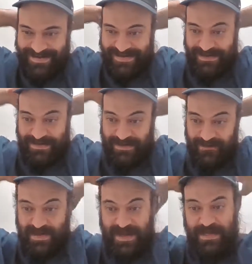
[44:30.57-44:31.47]
Oh,
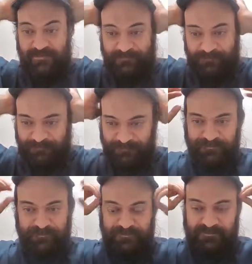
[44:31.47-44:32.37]
man.
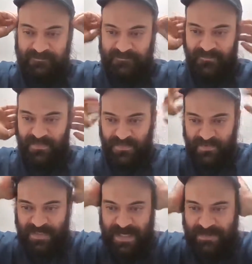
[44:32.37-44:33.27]

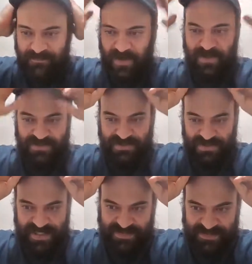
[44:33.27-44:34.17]
39 Marcus
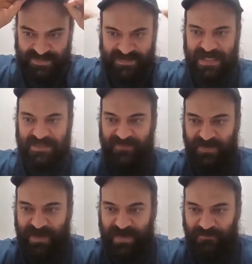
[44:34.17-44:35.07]
J says, thanks for
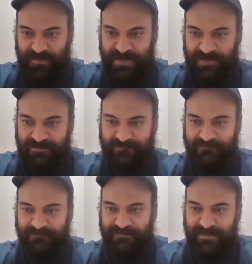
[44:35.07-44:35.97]
your help, Peter.
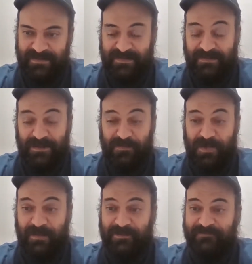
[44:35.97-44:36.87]
No
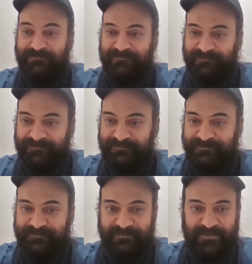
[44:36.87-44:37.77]
problem.
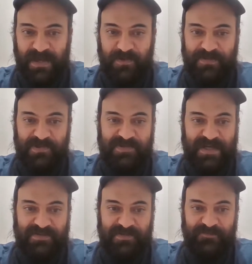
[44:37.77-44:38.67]
I hope it turns
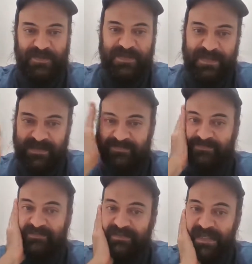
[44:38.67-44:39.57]
out to have been
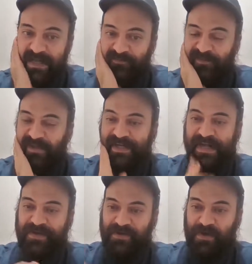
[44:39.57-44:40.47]
helpful and
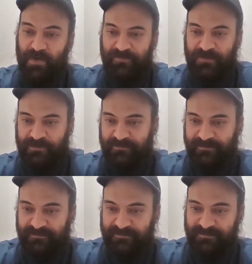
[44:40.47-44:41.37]
not hurtful.
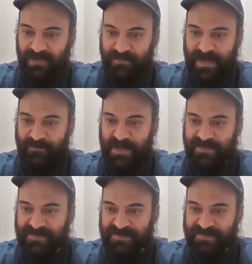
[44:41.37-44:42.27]
All my
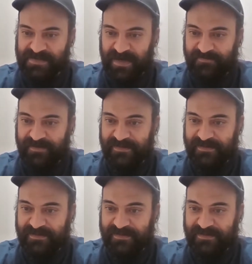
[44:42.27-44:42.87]
opinions and stuff.